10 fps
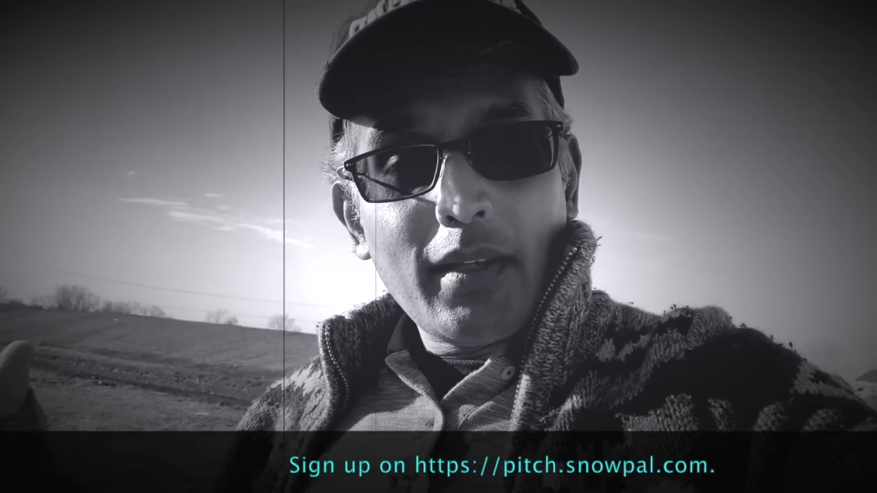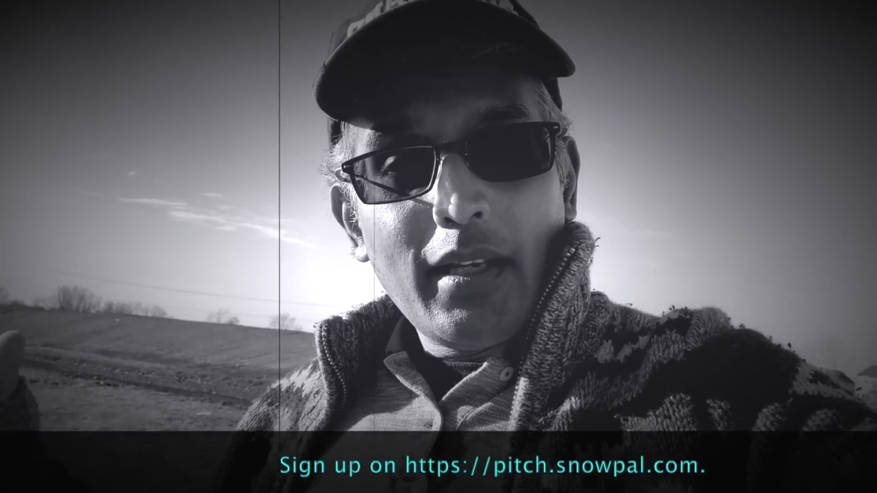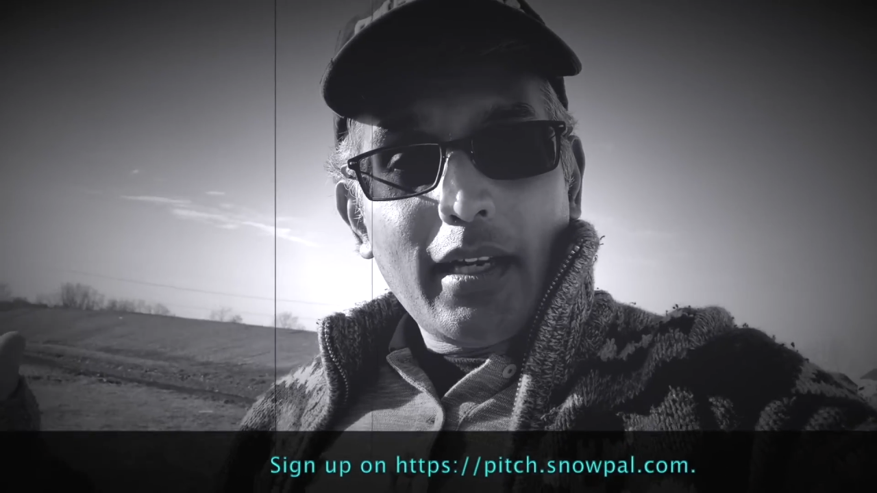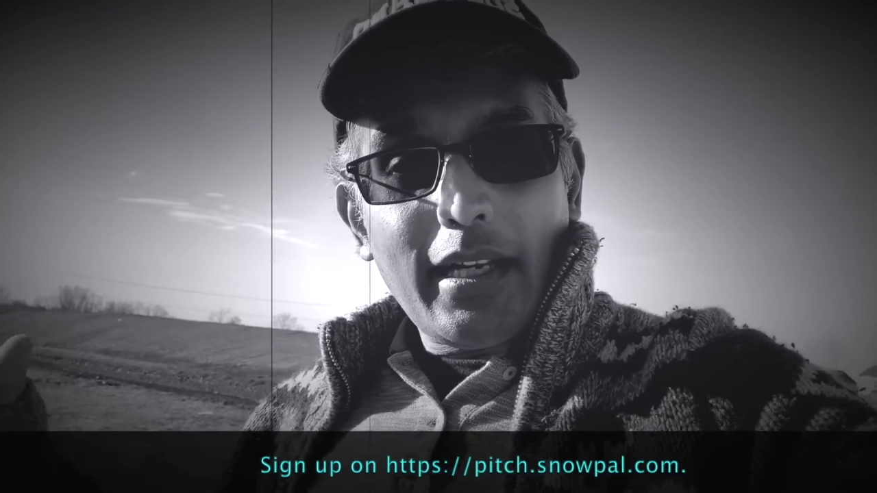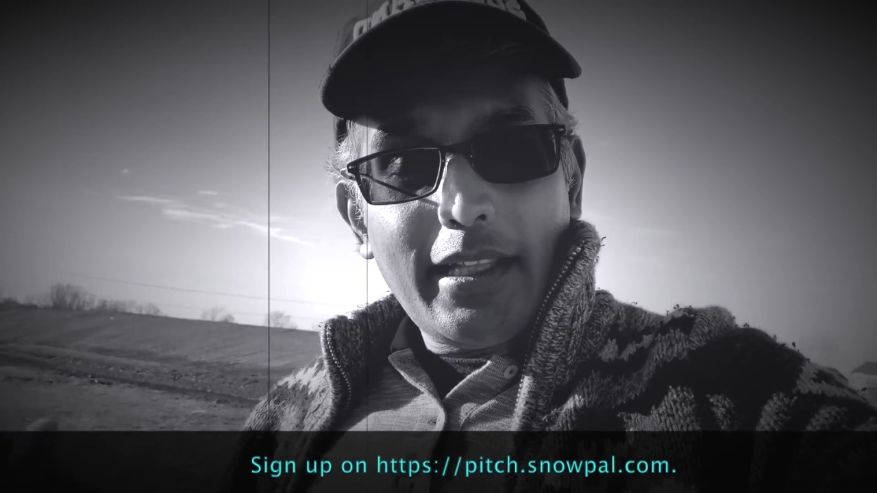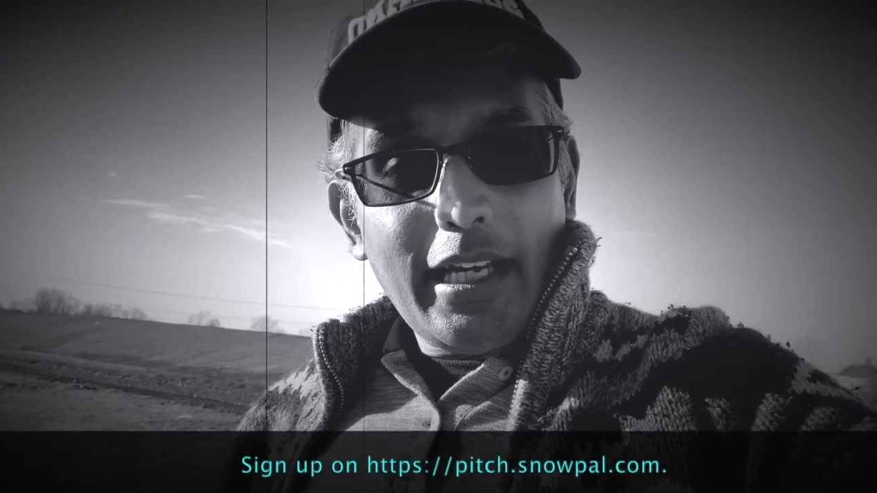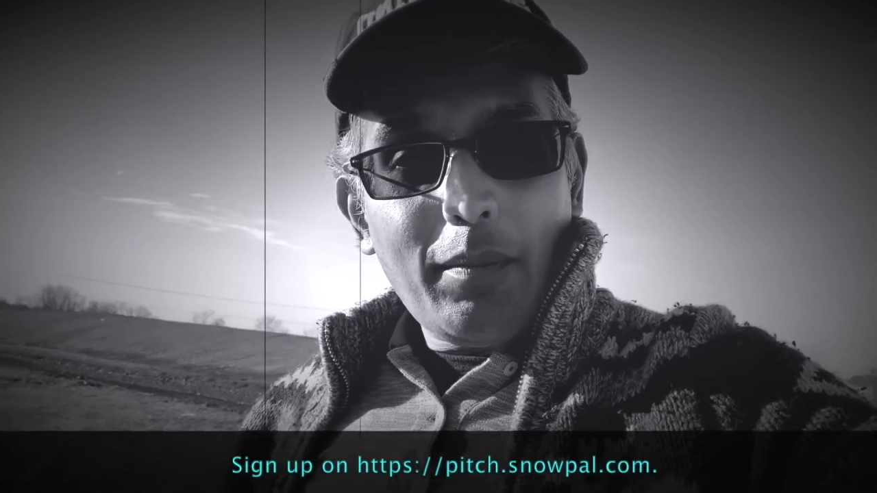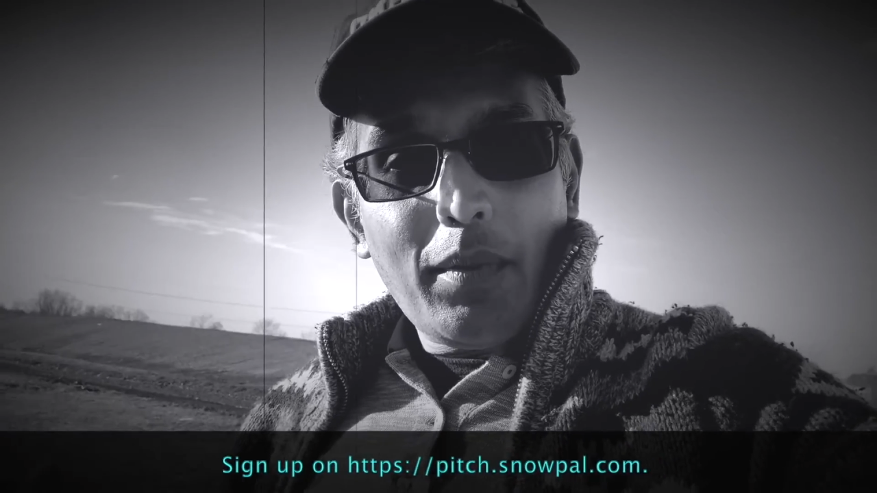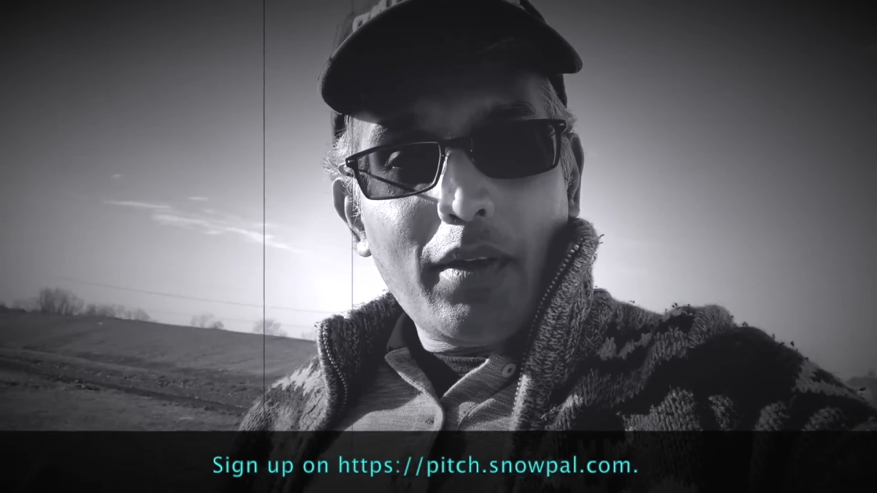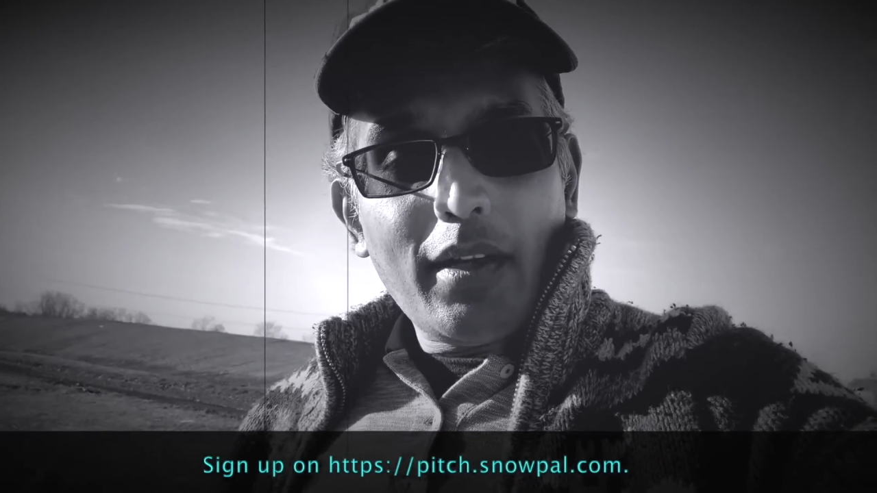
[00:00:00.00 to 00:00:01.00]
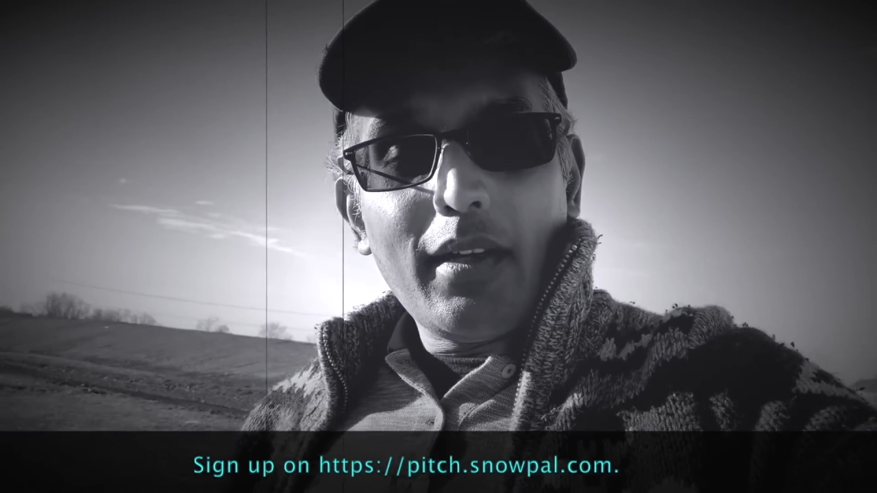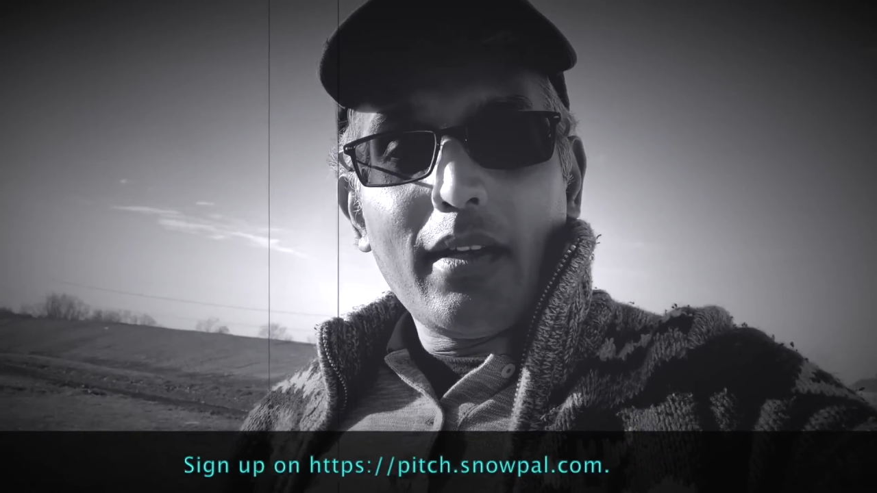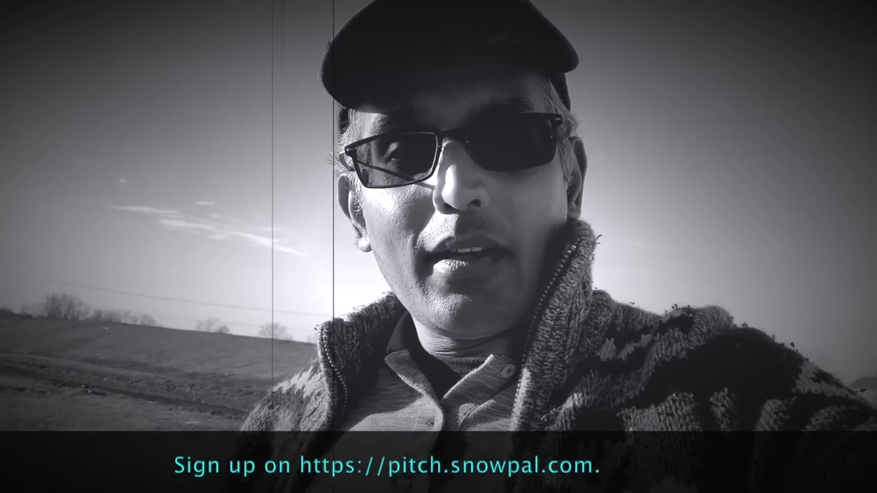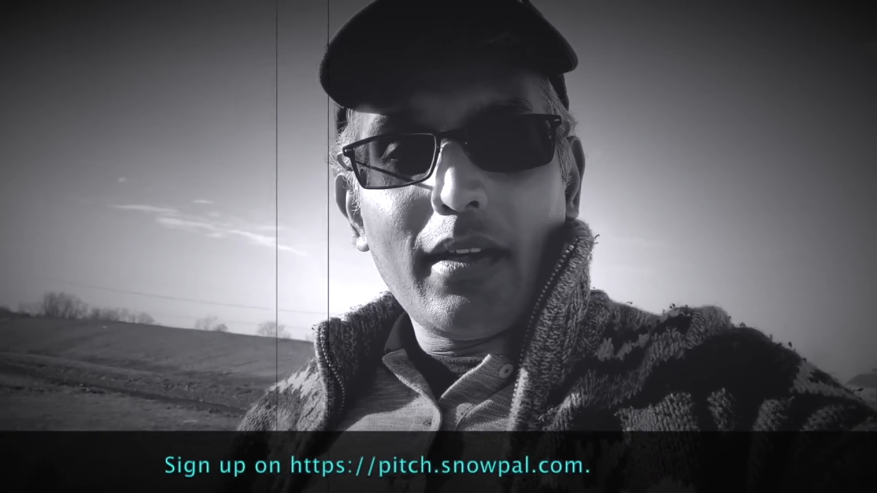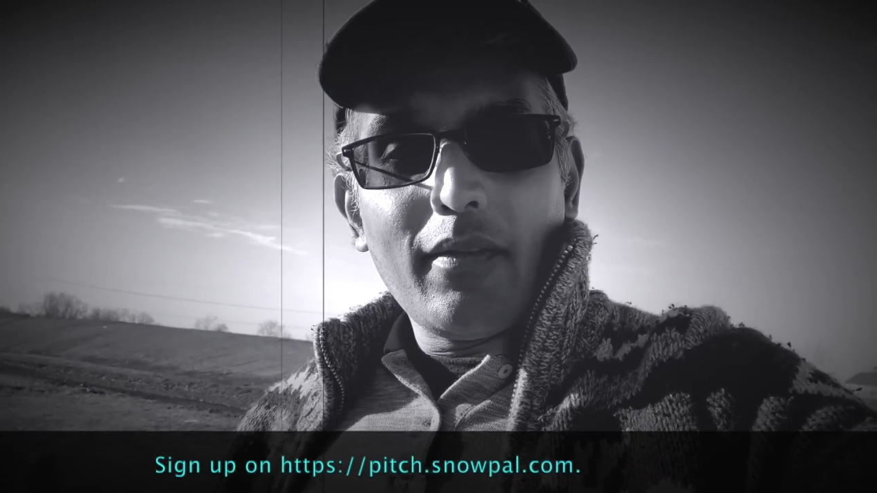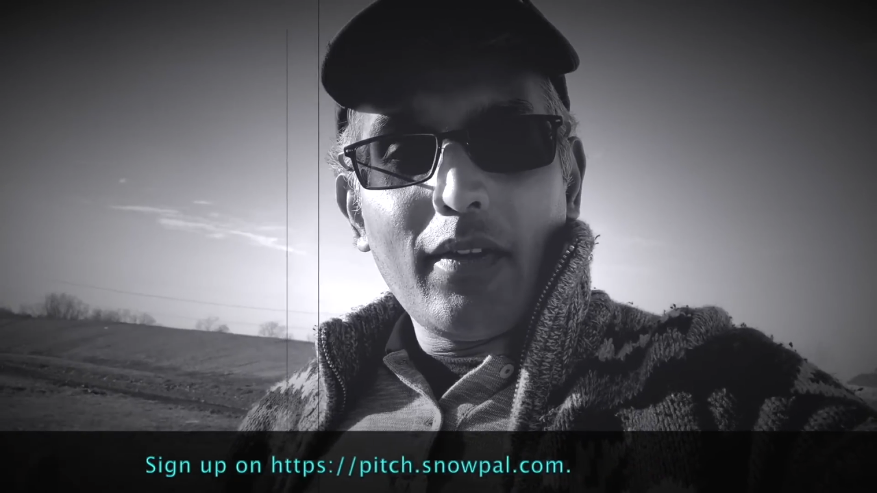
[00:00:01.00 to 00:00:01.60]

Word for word: at that point uh,